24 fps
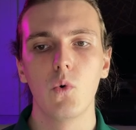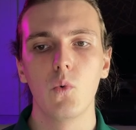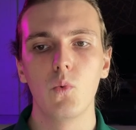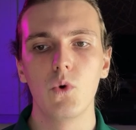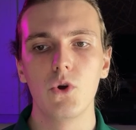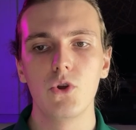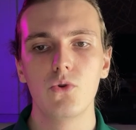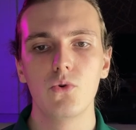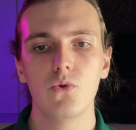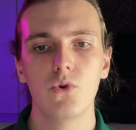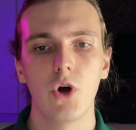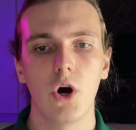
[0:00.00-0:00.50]

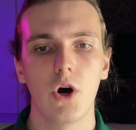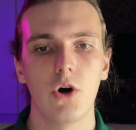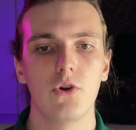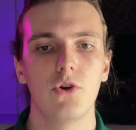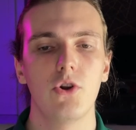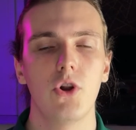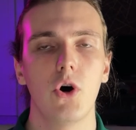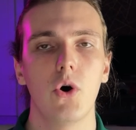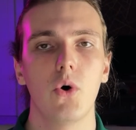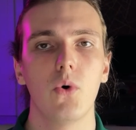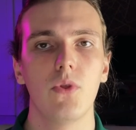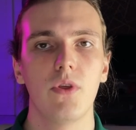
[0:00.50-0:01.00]
We do not
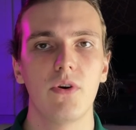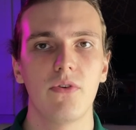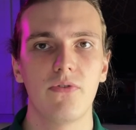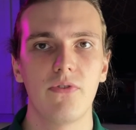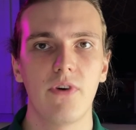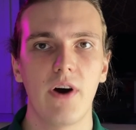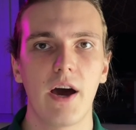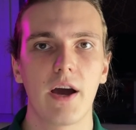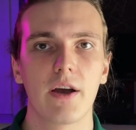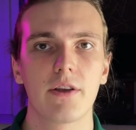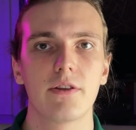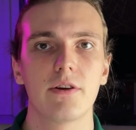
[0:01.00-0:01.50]
know the
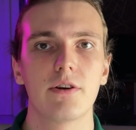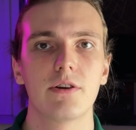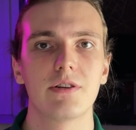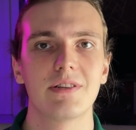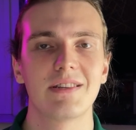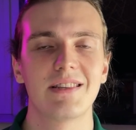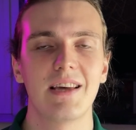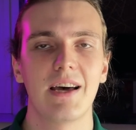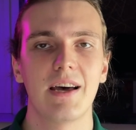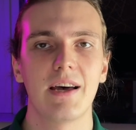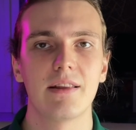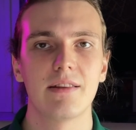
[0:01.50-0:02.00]

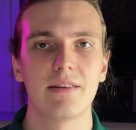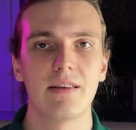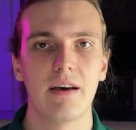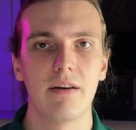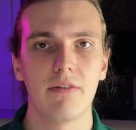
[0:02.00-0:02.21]
factors that